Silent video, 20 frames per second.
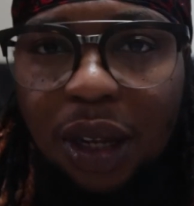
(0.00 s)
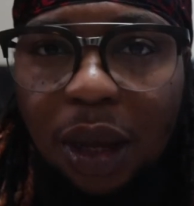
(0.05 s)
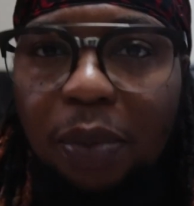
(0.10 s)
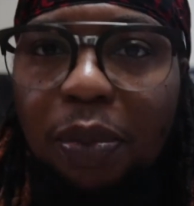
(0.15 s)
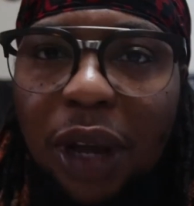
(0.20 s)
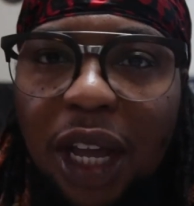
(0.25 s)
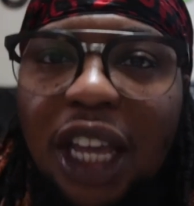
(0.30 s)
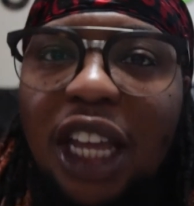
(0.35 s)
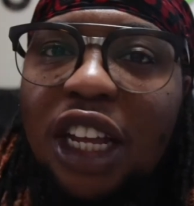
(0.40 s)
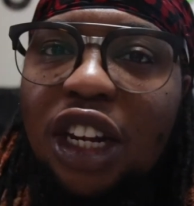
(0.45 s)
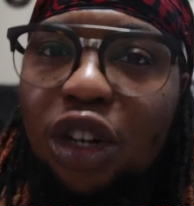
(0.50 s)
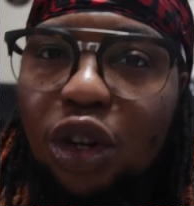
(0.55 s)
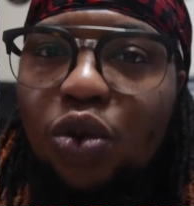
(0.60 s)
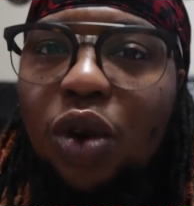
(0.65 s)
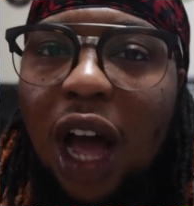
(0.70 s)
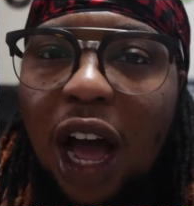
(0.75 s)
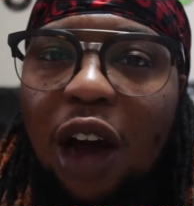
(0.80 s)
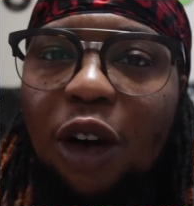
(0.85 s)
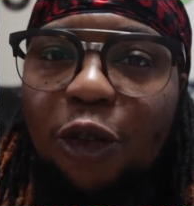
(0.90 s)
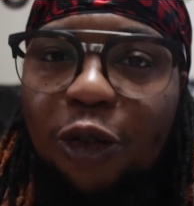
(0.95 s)
But he knew
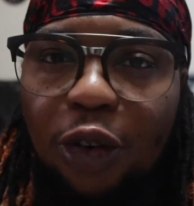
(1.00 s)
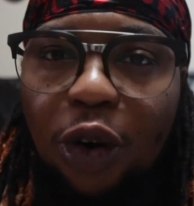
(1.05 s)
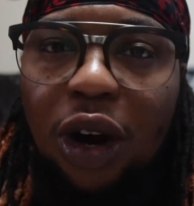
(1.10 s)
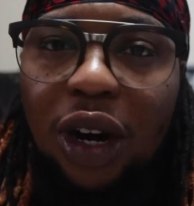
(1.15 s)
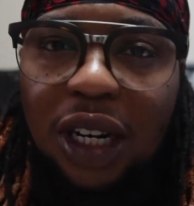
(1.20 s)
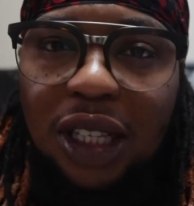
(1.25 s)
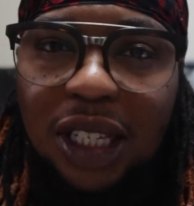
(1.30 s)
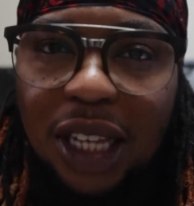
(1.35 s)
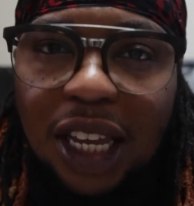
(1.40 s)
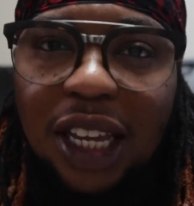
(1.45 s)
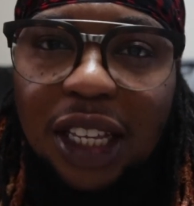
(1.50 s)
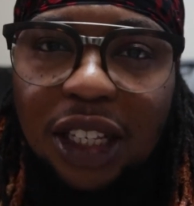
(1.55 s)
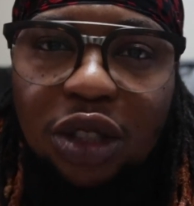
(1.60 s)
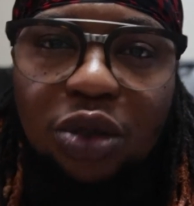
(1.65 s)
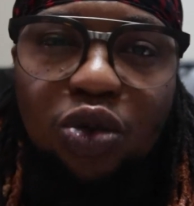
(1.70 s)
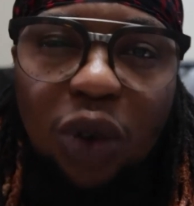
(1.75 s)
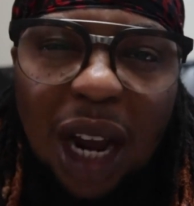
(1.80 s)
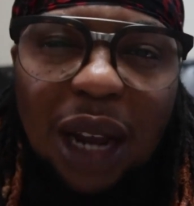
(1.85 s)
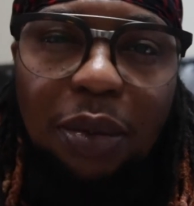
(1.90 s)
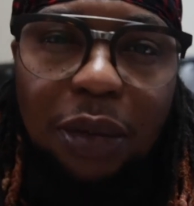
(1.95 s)
how far to take his
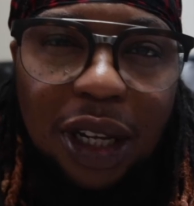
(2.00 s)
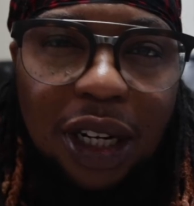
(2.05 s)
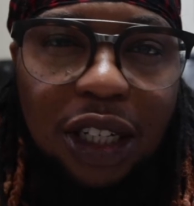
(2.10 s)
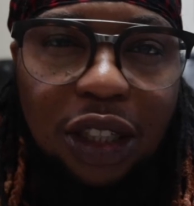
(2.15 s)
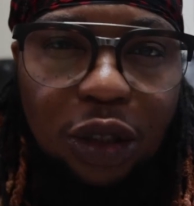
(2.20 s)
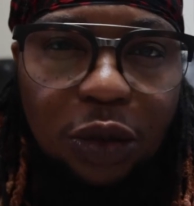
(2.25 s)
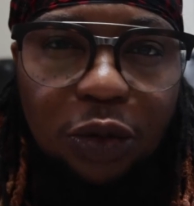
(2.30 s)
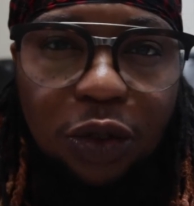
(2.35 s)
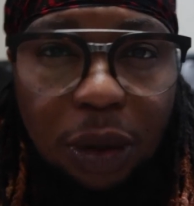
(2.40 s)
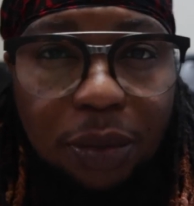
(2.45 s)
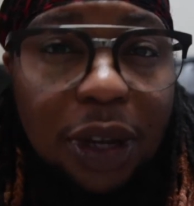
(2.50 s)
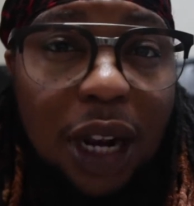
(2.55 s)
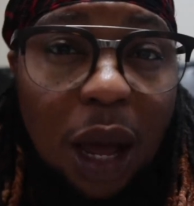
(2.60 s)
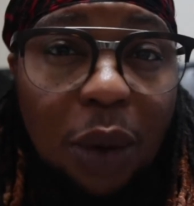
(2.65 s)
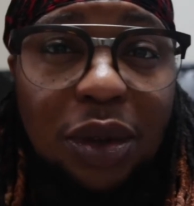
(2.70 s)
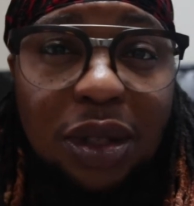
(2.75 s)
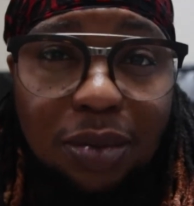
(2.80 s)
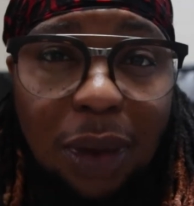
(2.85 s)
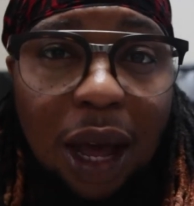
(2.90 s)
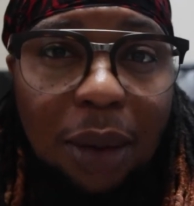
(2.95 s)
griminess, you feel me? That
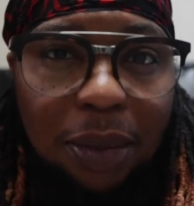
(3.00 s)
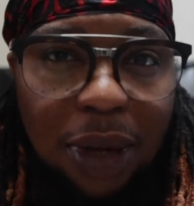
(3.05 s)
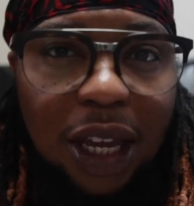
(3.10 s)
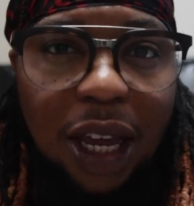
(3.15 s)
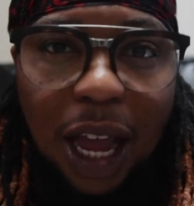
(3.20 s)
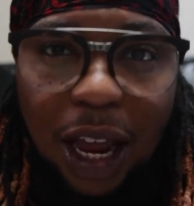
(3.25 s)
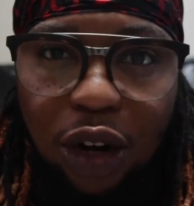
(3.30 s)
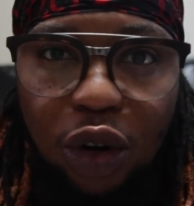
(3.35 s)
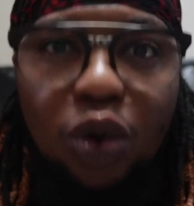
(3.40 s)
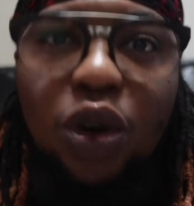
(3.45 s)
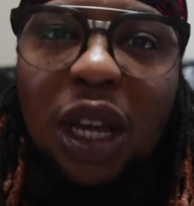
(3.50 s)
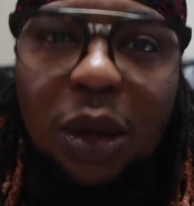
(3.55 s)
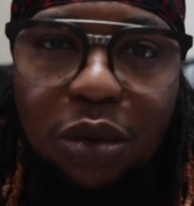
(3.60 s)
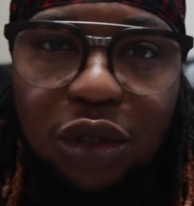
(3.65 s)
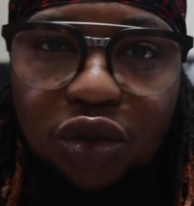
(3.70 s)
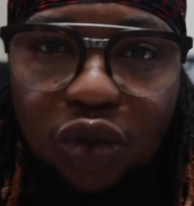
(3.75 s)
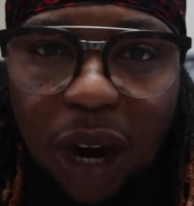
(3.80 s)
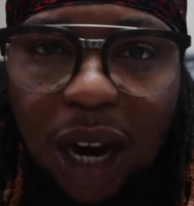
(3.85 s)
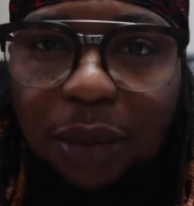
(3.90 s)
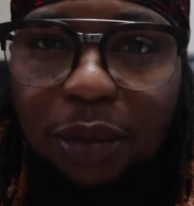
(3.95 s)
was my man. I knew he
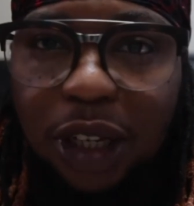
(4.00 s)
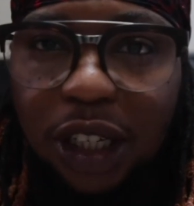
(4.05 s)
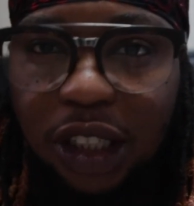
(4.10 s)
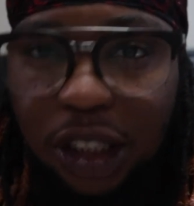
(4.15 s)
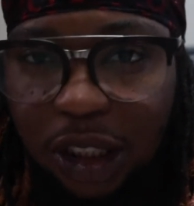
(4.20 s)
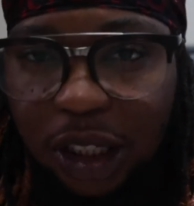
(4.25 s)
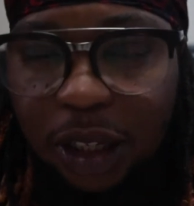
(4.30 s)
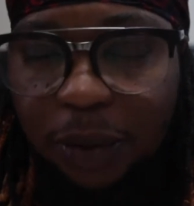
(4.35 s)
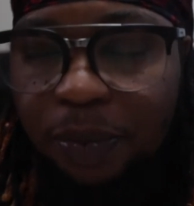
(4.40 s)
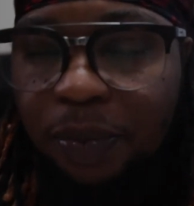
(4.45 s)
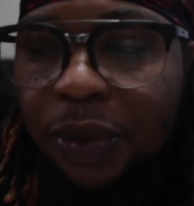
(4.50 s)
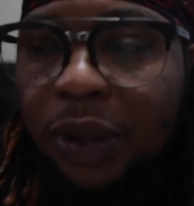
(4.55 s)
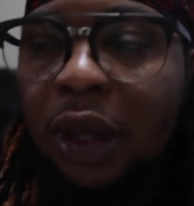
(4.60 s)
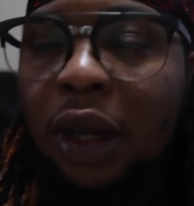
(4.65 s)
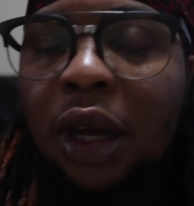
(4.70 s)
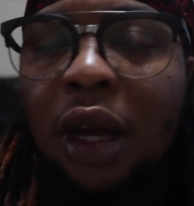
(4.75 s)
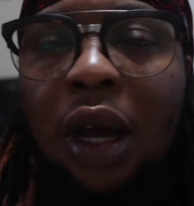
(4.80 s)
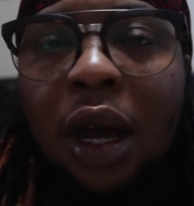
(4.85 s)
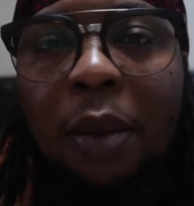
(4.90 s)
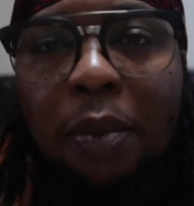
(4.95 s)
was grimy as shit.
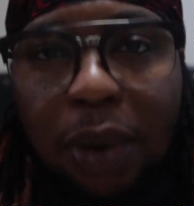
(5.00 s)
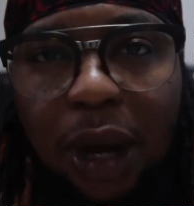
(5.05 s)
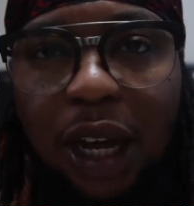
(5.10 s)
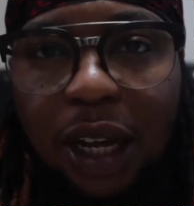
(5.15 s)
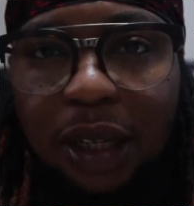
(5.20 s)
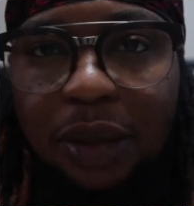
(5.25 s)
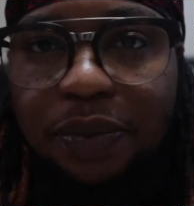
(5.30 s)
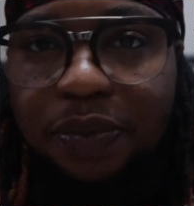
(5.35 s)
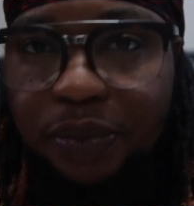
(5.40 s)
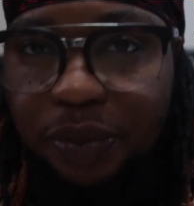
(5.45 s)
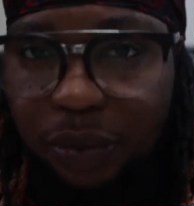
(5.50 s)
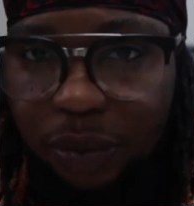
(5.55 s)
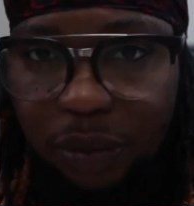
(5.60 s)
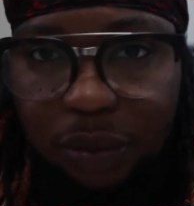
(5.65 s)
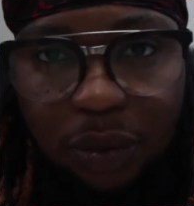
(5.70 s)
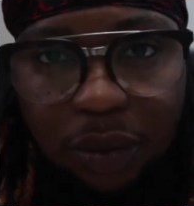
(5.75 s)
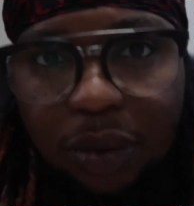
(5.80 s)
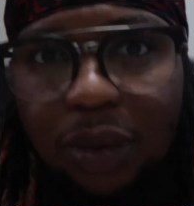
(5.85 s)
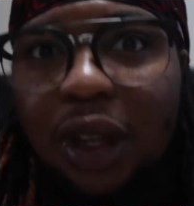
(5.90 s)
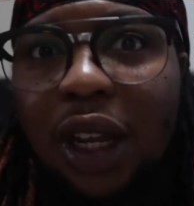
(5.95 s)
But
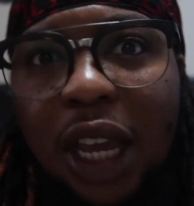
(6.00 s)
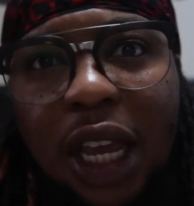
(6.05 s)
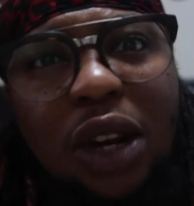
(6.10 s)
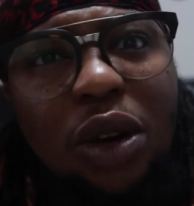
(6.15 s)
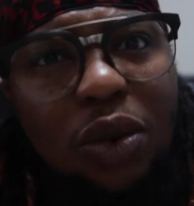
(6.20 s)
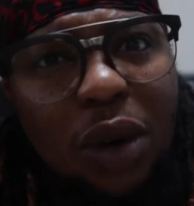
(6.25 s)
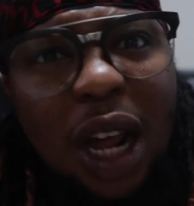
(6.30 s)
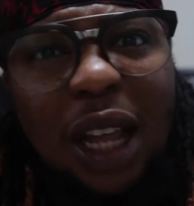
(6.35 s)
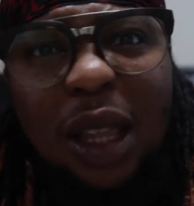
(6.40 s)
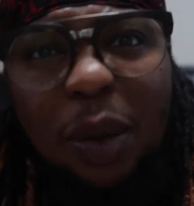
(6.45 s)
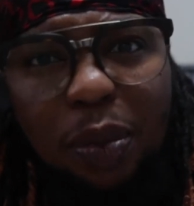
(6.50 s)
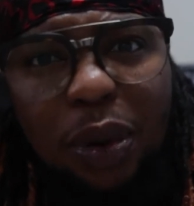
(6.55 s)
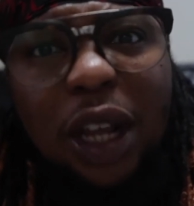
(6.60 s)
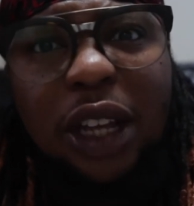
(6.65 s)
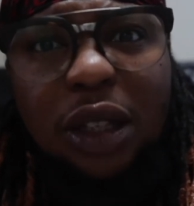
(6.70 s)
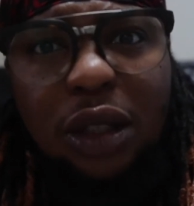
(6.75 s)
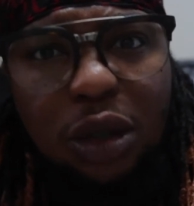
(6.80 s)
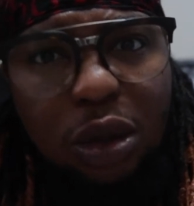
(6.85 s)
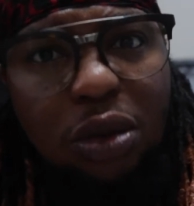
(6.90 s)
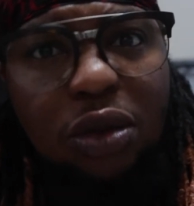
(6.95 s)
he knew not to play
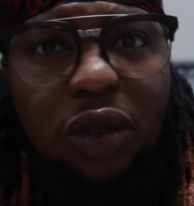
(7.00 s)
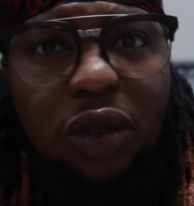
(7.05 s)
too